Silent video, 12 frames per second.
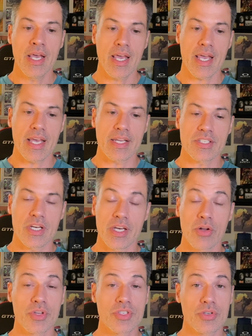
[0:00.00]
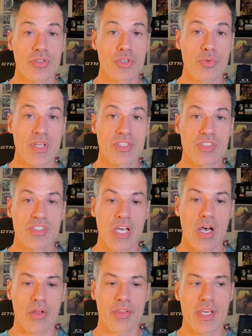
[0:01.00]
and it only took 2 weeks to
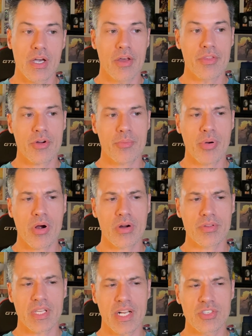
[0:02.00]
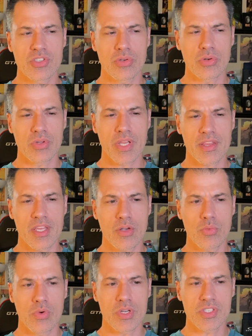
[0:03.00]
sell. The other part that I sold, I
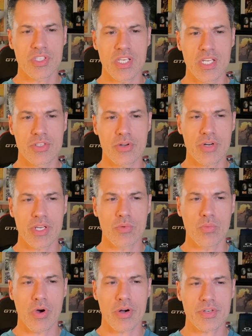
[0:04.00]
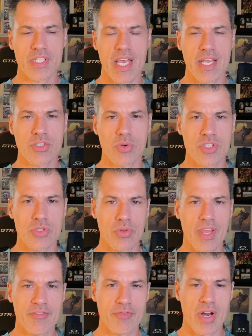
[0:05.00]
think, was the dirty water tank. So I sold
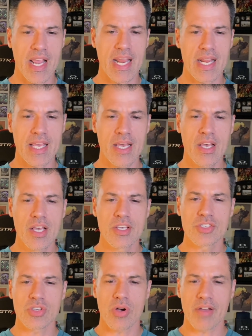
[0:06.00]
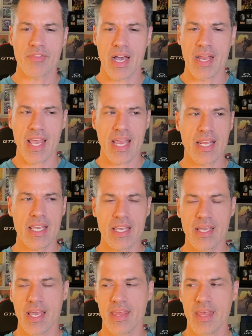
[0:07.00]
that for 80. So I've got
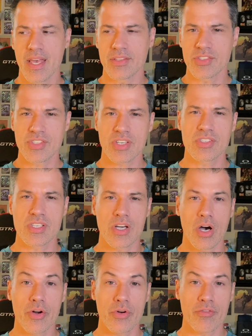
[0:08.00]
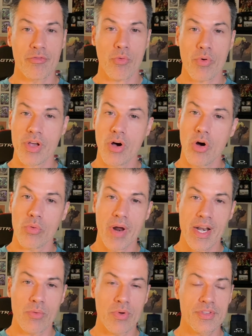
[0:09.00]
80 and then 60, 140
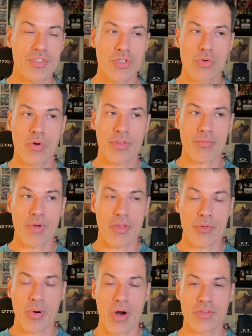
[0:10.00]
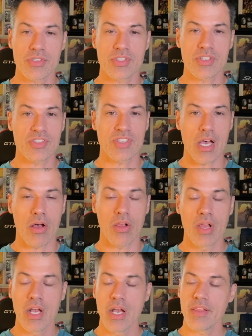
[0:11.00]
already with 2 or 3 other parts to
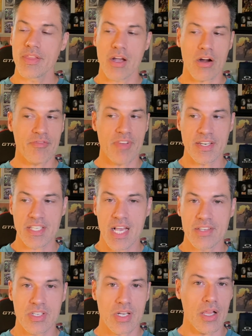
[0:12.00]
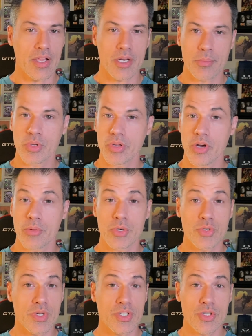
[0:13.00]
sell. They are fantastic. I'll end up clearing
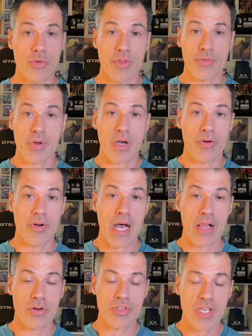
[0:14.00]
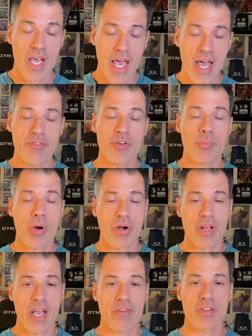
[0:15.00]
between $200 and $300 after
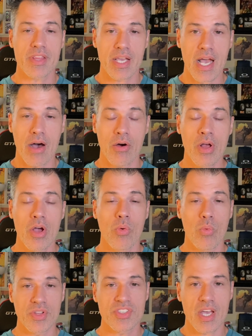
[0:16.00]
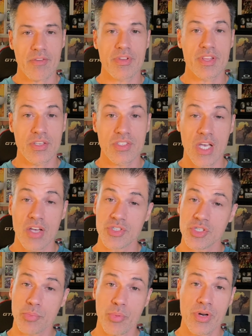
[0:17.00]
parting everything out once everything sells.
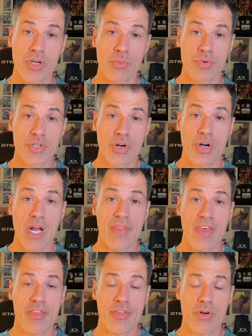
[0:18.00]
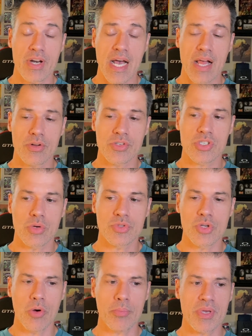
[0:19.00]
So it's a pretty good return on that $30. So
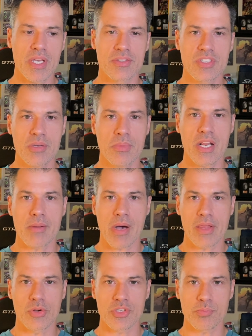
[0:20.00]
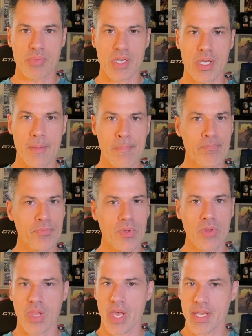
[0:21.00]
don't be intimidated by those big
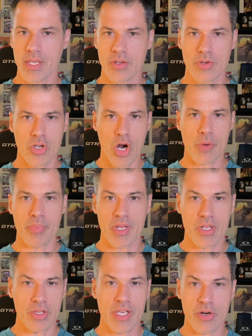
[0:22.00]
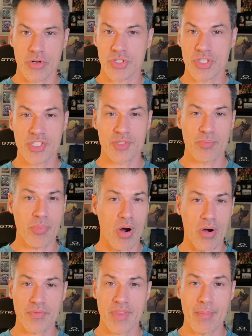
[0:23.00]
carpet cleaners. Just
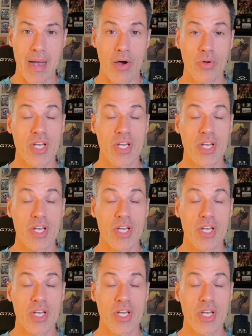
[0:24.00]
part them out,